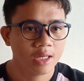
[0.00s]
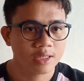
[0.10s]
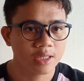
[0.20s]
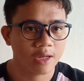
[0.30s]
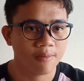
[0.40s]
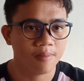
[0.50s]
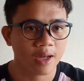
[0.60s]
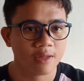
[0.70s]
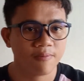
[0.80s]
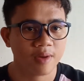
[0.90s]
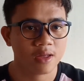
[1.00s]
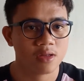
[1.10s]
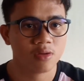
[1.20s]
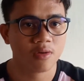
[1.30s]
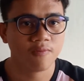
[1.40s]
The back
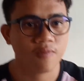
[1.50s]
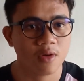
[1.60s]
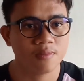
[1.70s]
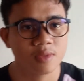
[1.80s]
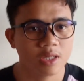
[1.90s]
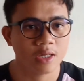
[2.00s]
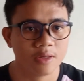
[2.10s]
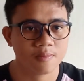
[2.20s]
pressure from the